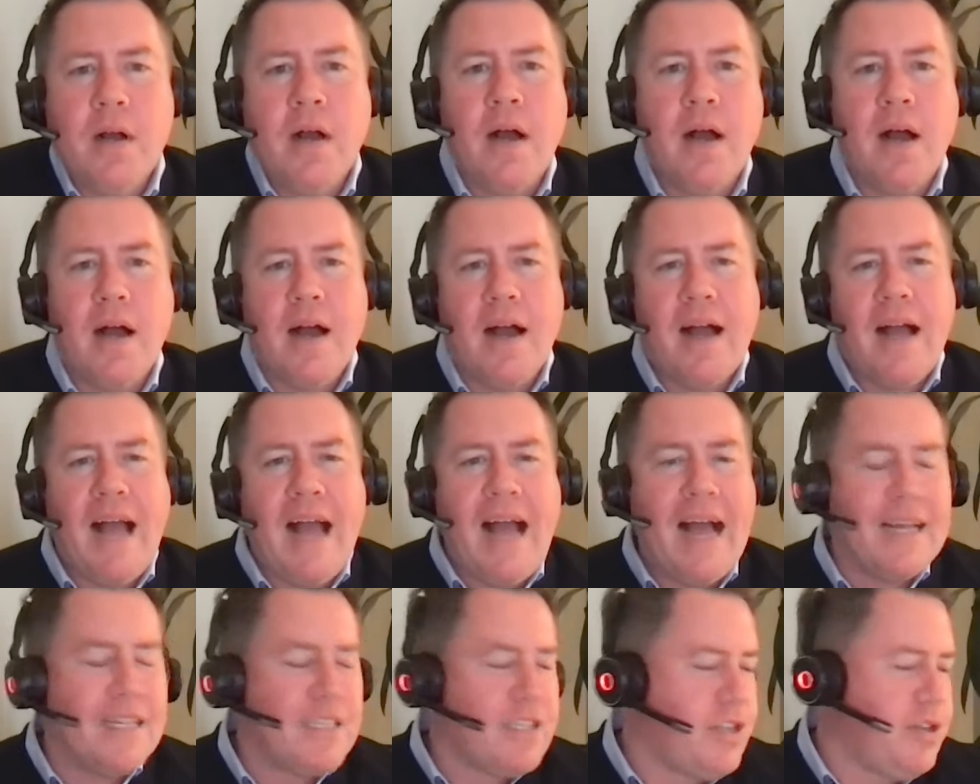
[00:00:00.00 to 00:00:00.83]
Uh,
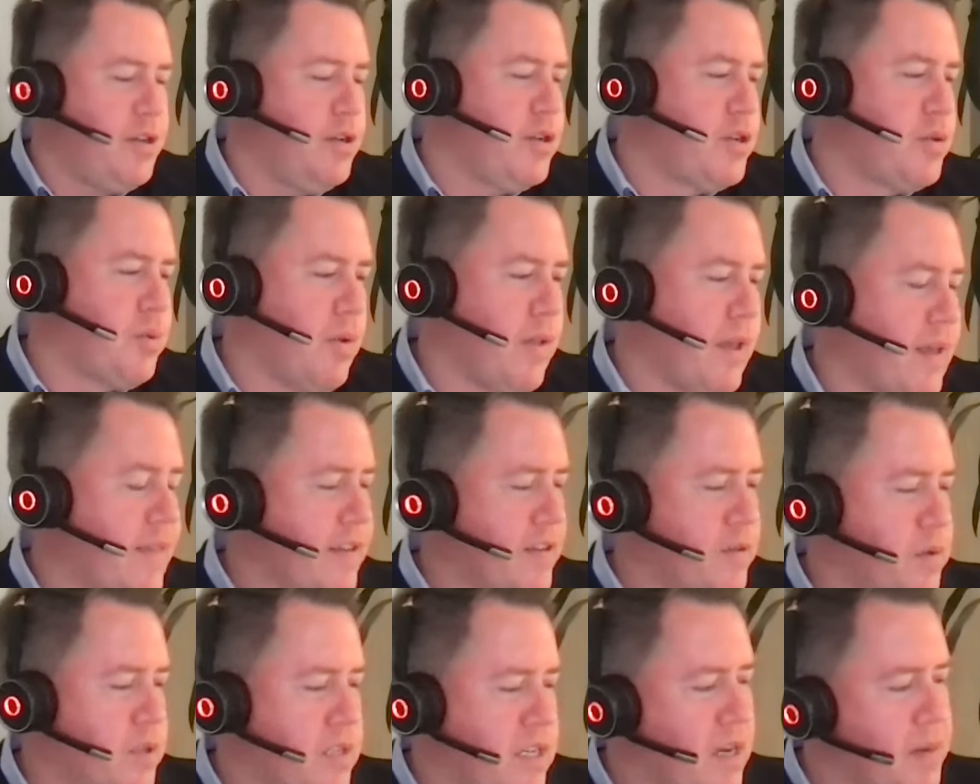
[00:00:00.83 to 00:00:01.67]
as usual, like this
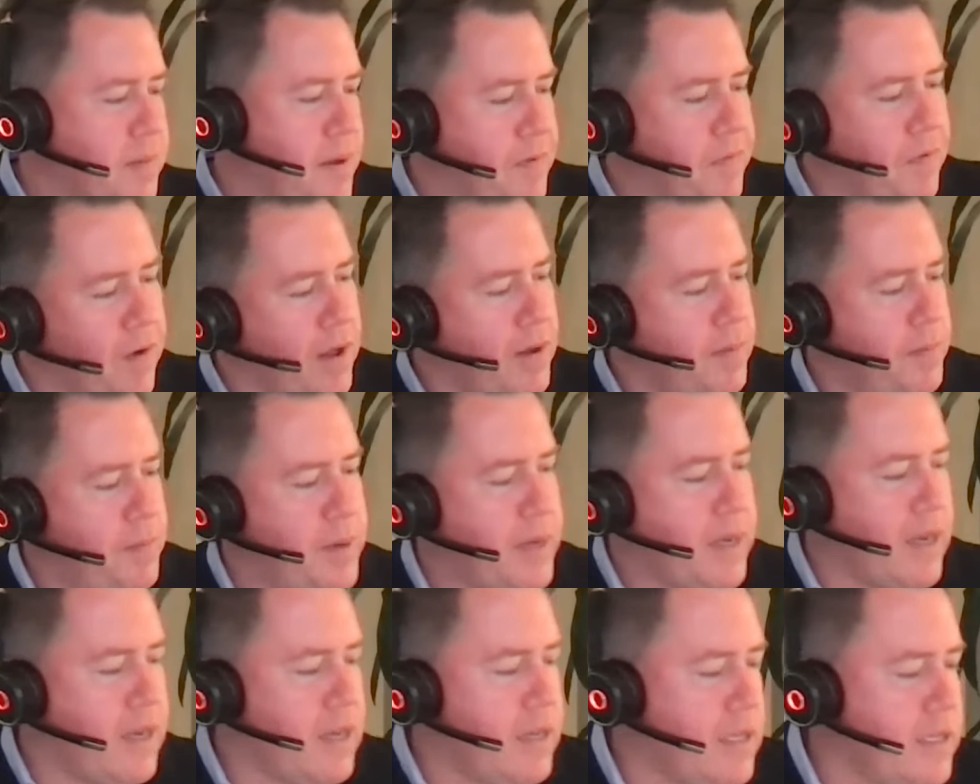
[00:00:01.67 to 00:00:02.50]
one's going to be fun
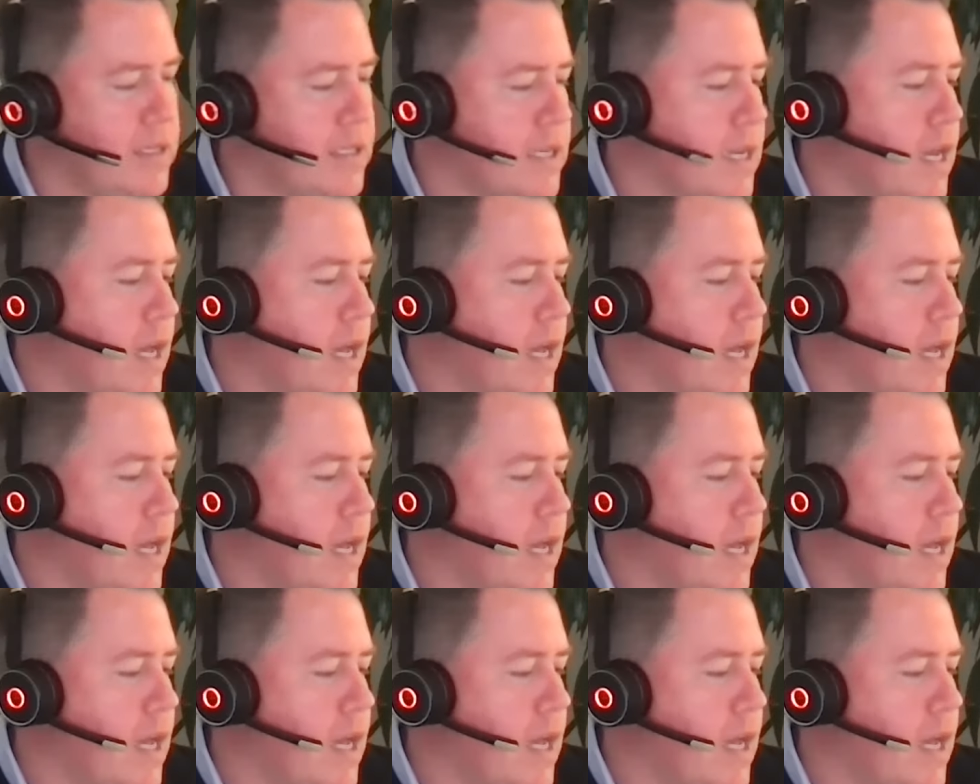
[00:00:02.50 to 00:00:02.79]
because